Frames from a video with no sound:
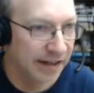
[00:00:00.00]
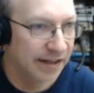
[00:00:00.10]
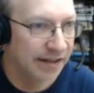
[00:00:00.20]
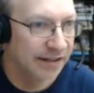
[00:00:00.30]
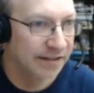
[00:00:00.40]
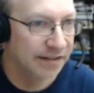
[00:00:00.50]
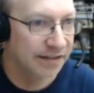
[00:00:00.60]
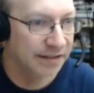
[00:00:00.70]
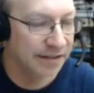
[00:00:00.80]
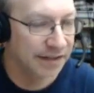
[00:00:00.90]
and
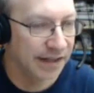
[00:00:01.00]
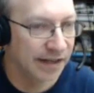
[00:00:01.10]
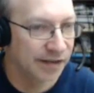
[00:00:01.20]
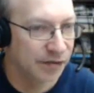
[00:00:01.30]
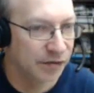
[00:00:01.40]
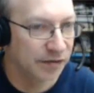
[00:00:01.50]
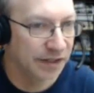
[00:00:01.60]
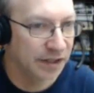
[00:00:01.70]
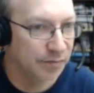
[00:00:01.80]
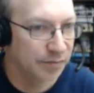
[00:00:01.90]
that is certainly
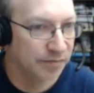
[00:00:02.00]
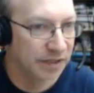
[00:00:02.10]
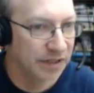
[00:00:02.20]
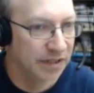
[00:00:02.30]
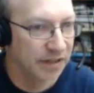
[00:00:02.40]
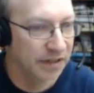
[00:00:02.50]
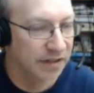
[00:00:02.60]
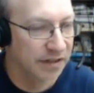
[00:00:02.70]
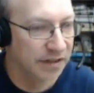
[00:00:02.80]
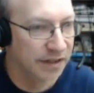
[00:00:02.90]
going
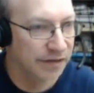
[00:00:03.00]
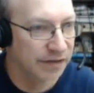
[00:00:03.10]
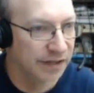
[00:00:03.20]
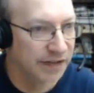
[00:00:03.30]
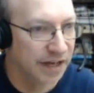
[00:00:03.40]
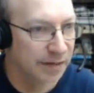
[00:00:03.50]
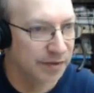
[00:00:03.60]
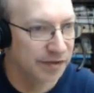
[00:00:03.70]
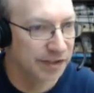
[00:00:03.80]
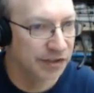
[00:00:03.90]
to give a lot of
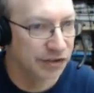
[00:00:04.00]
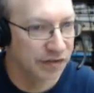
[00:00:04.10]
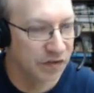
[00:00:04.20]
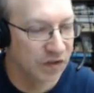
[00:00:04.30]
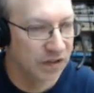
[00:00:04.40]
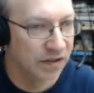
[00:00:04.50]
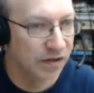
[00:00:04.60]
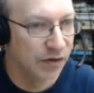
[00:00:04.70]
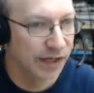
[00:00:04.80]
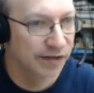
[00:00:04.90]
compensation.
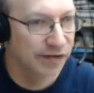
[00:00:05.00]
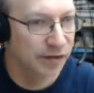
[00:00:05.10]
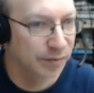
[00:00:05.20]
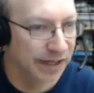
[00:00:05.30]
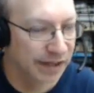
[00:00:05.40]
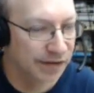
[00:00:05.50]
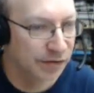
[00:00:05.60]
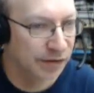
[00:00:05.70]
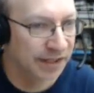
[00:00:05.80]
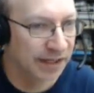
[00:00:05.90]
Okay, so black
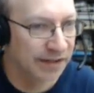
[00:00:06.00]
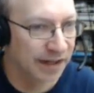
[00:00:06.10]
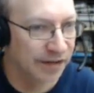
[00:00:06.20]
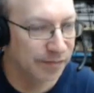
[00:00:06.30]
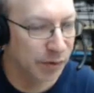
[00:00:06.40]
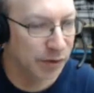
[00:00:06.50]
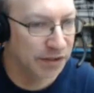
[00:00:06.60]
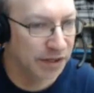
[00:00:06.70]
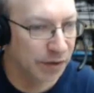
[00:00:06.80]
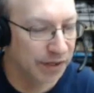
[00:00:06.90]
started getting the f
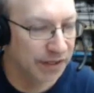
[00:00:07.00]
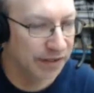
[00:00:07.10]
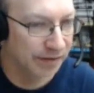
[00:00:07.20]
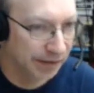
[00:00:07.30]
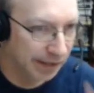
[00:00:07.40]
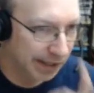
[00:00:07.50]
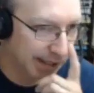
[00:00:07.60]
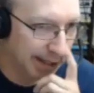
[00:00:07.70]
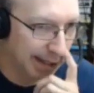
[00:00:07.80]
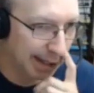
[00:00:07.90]
pawn going,
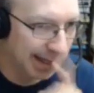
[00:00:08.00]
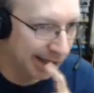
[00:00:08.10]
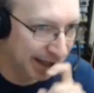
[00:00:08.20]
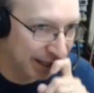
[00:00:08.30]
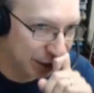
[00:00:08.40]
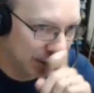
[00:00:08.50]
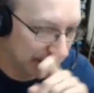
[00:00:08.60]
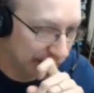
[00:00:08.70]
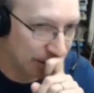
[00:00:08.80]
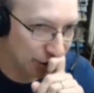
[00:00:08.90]

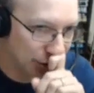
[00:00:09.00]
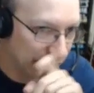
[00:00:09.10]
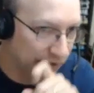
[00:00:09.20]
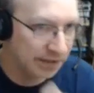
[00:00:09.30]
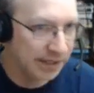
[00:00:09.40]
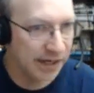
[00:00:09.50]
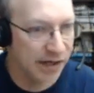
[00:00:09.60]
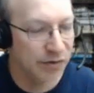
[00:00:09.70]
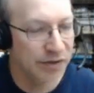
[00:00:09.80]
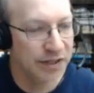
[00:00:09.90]
and
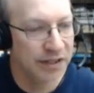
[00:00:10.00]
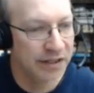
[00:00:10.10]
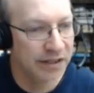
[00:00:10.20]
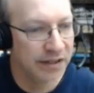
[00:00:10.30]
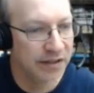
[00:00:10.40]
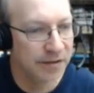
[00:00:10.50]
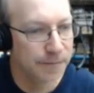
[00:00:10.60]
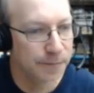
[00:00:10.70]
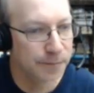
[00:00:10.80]
now he